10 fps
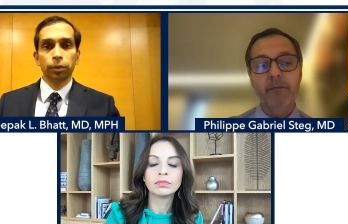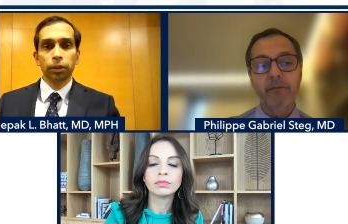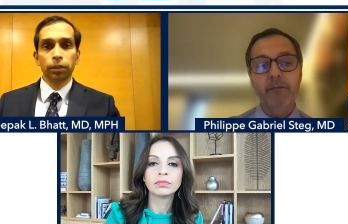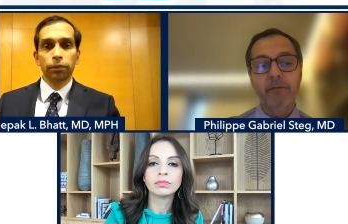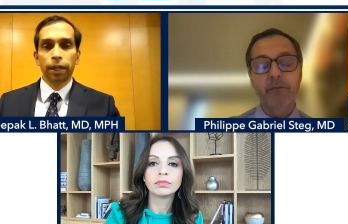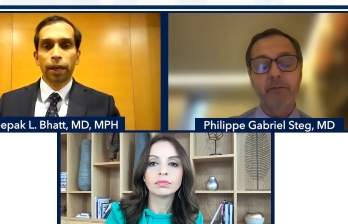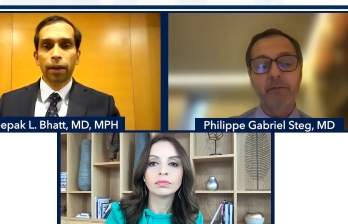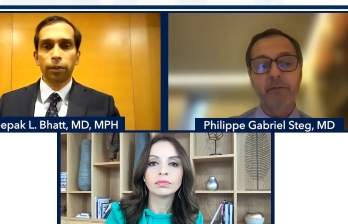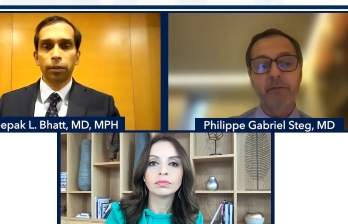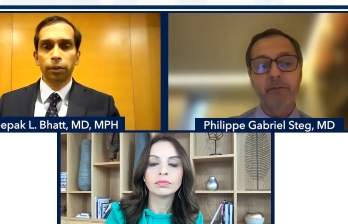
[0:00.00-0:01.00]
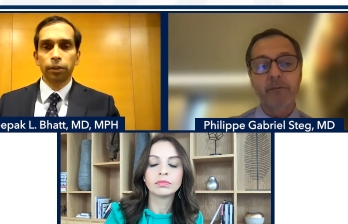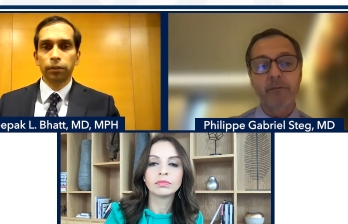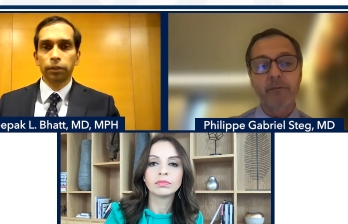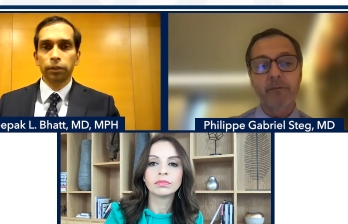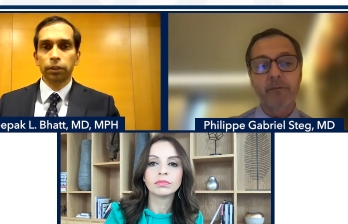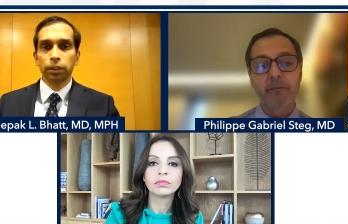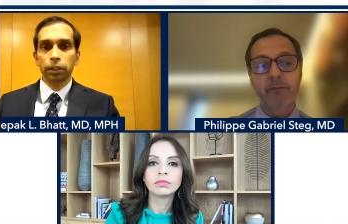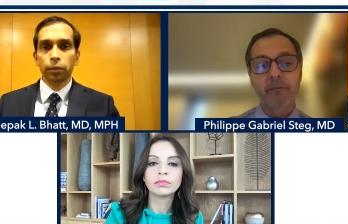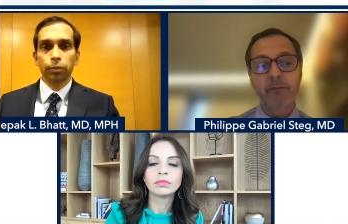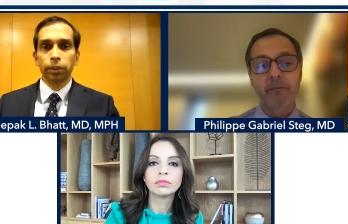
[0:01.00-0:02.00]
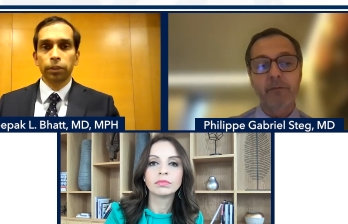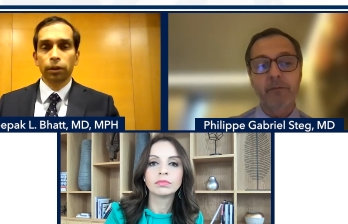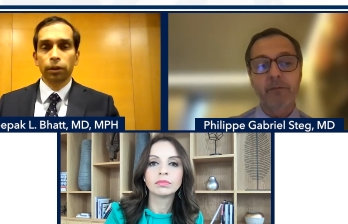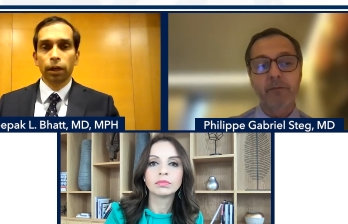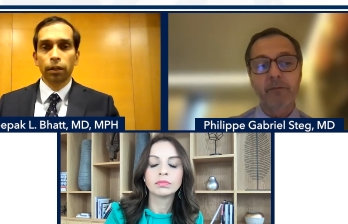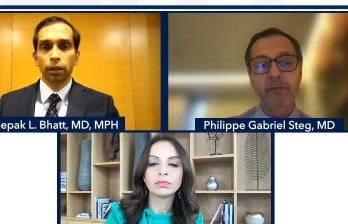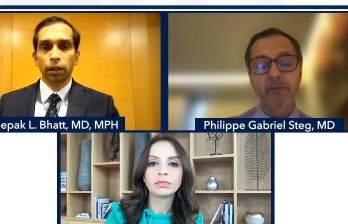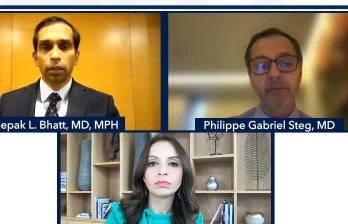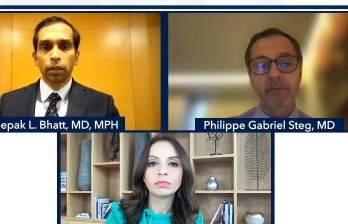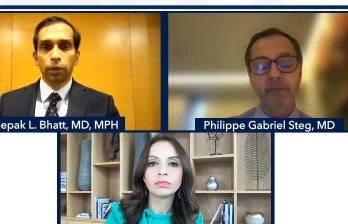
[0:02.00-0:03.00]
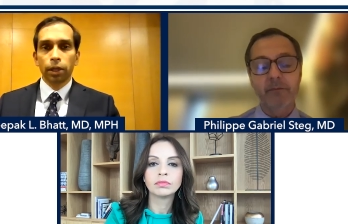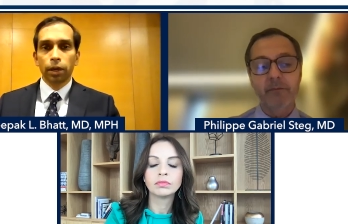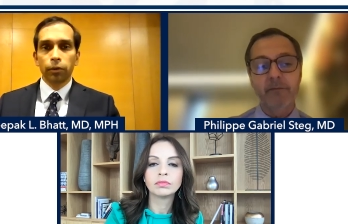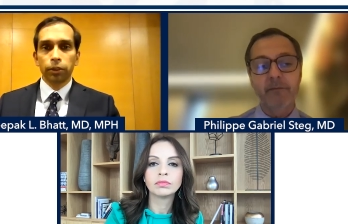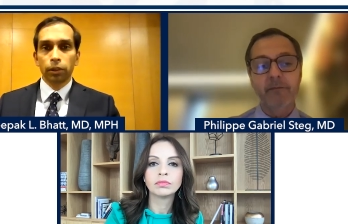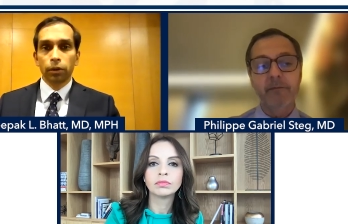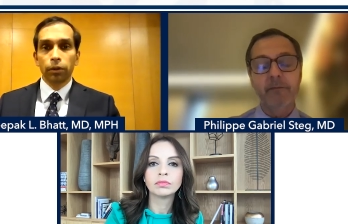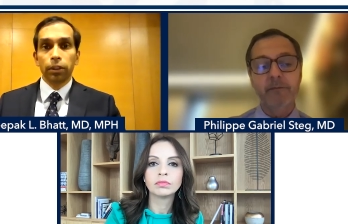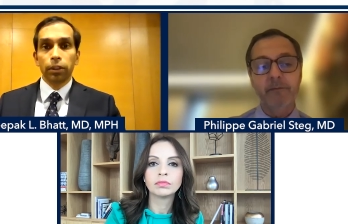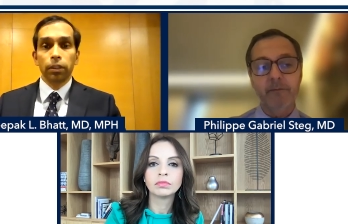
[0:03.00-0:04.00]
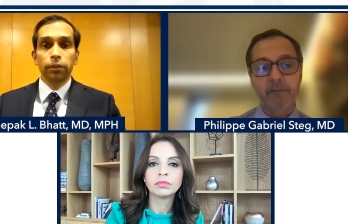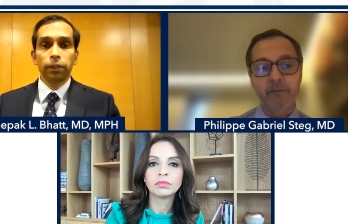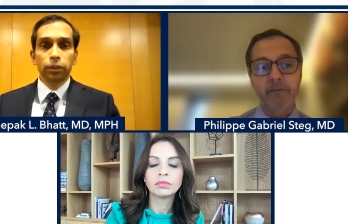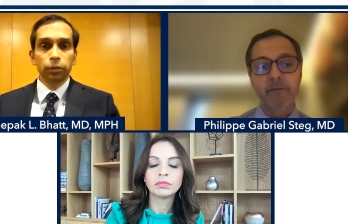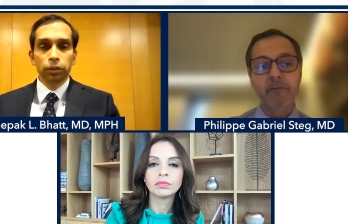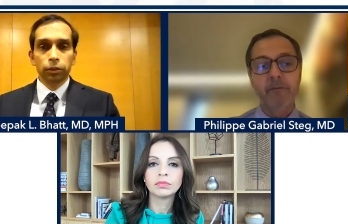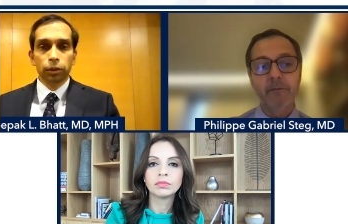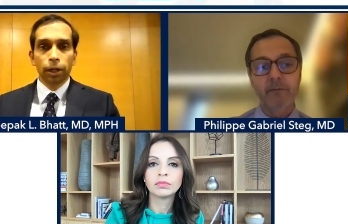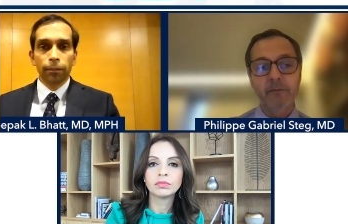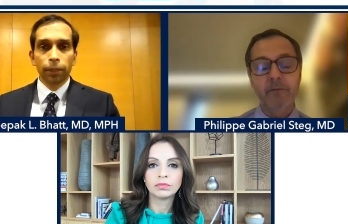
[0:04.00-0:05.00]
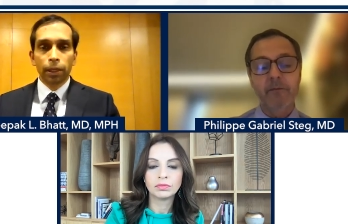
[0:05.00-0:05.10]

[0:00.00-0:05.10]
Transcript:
Speaker 1: believer and have been a believer since the CAPRIE trial, when that was shown in an individual trial.